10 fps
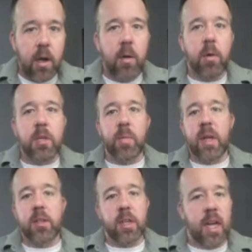which
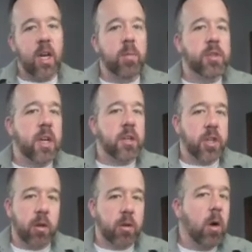means it helps
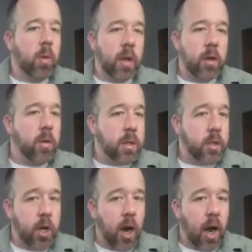acetylcholine do its
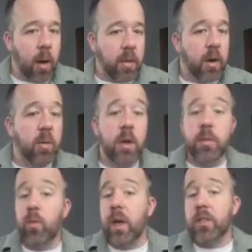job. And there are
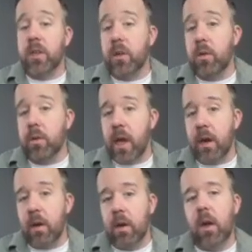multiple ways to do
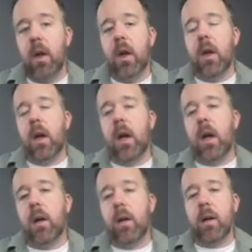
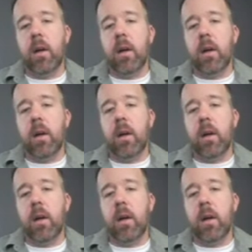that.